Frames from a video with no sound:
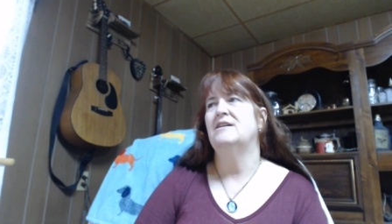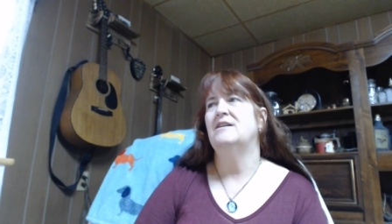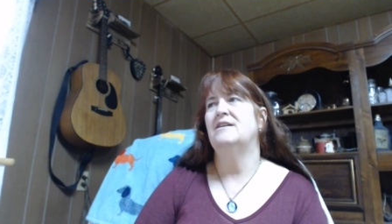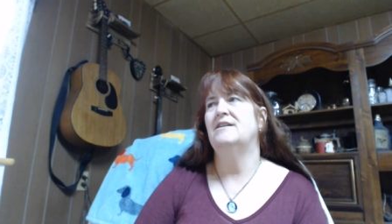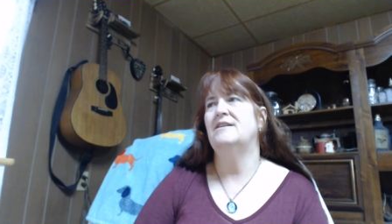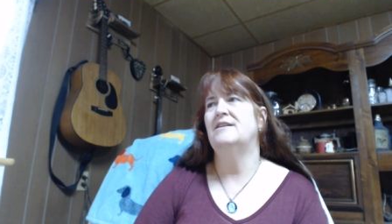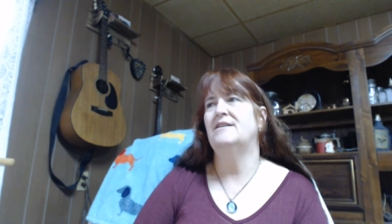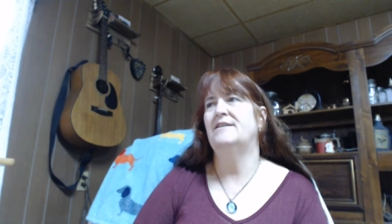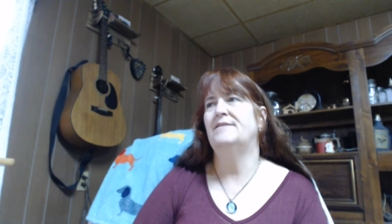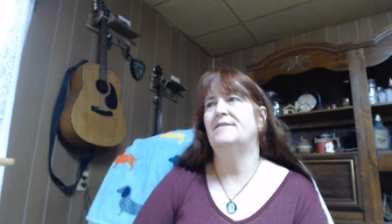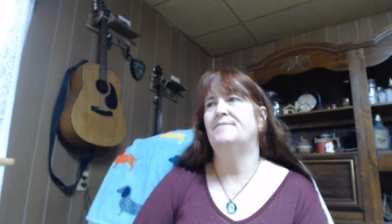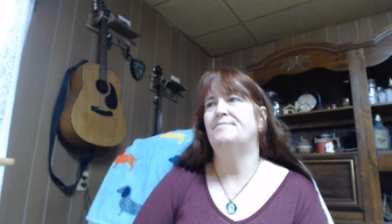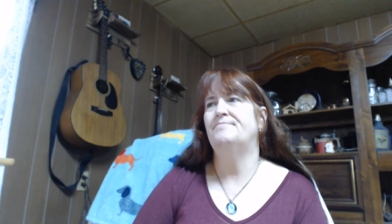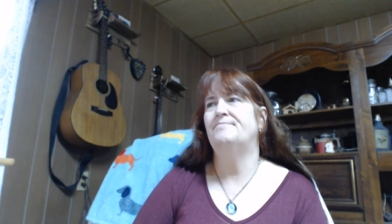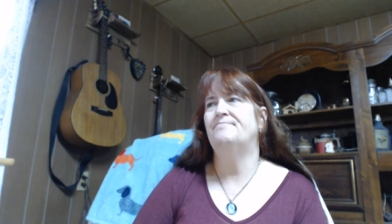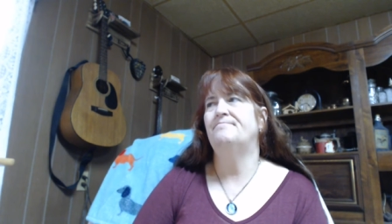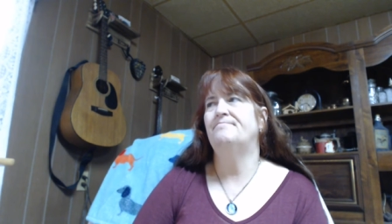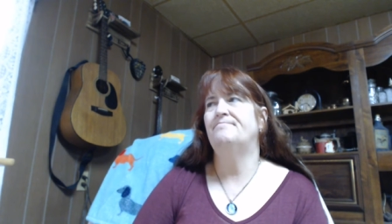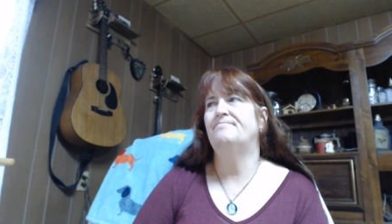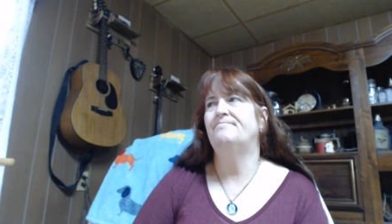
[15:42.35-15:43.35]

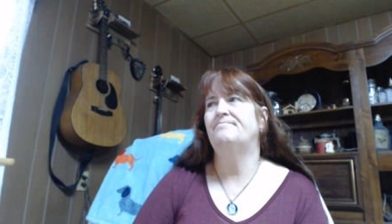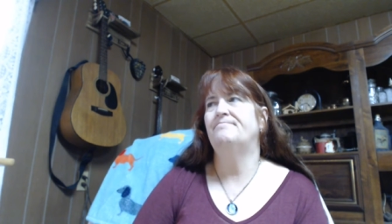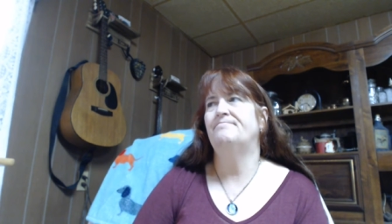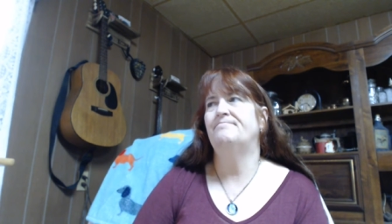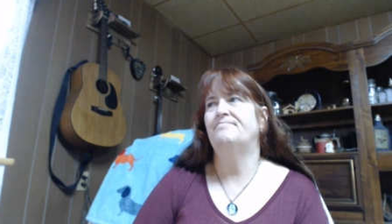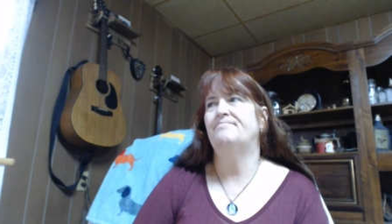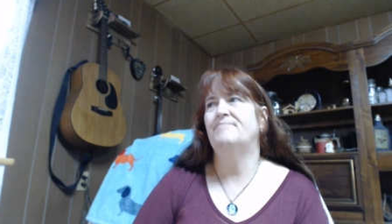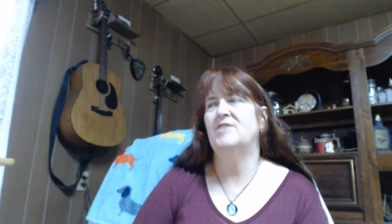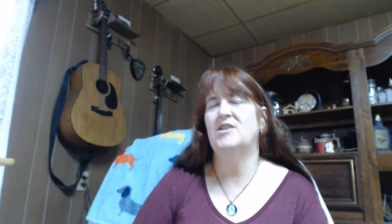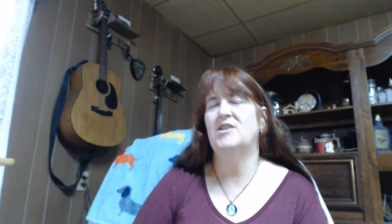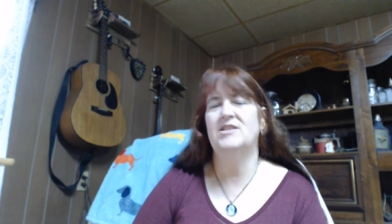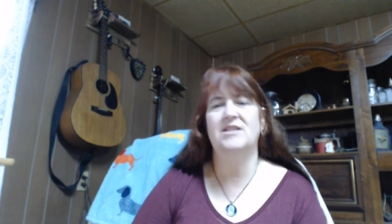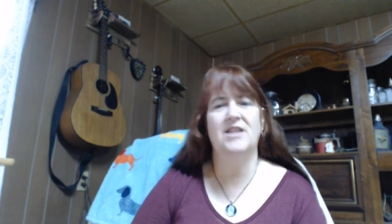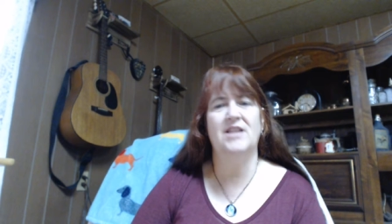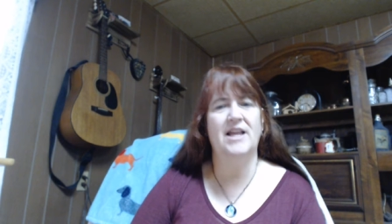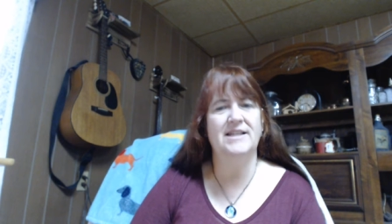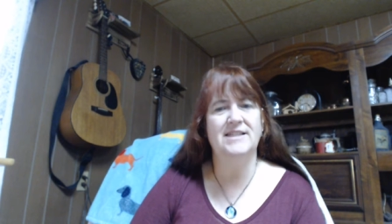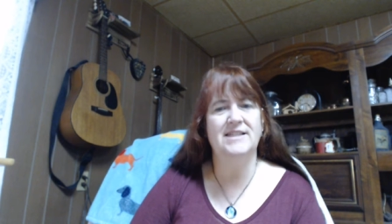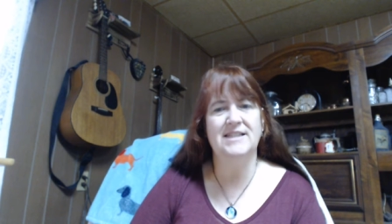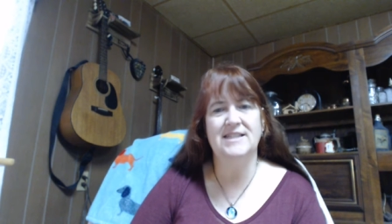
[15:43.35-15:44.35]
um,
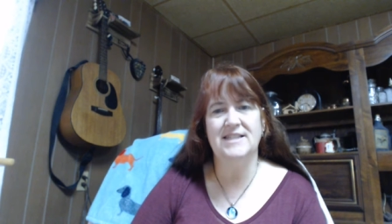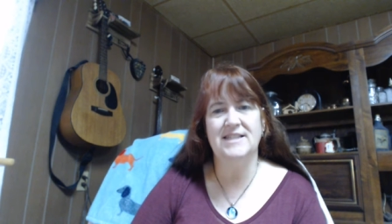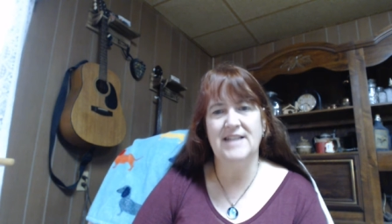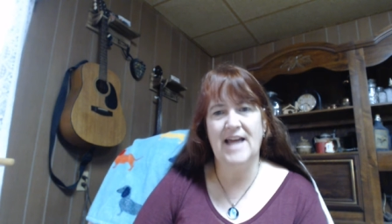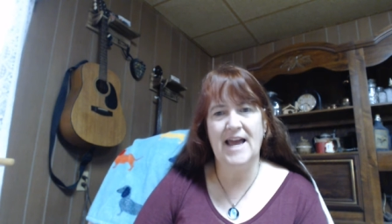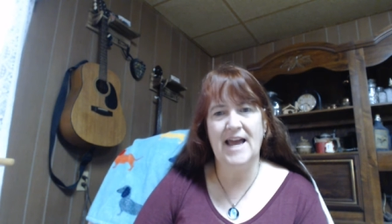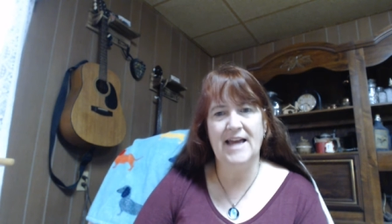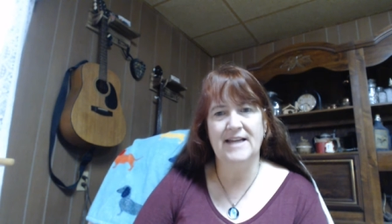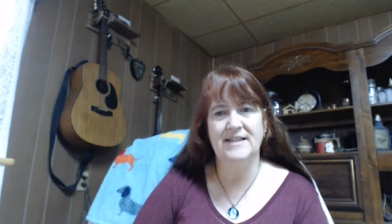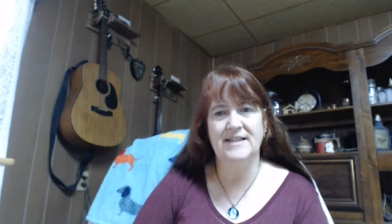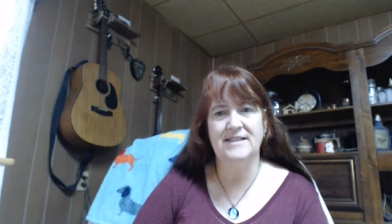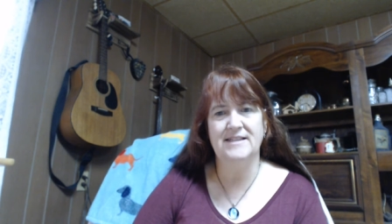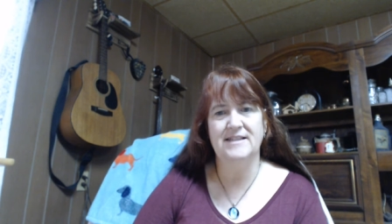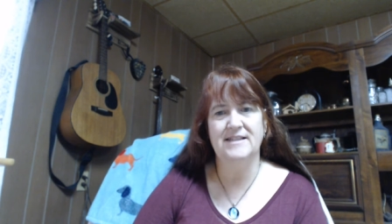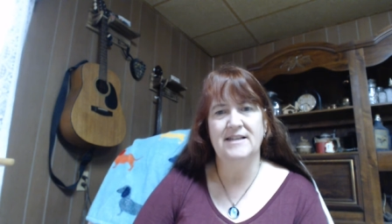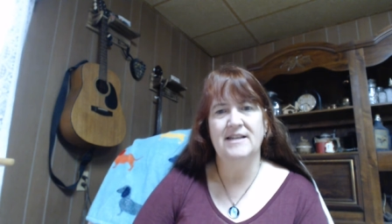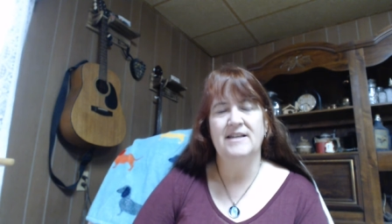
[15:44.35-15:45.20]
lots of snacks.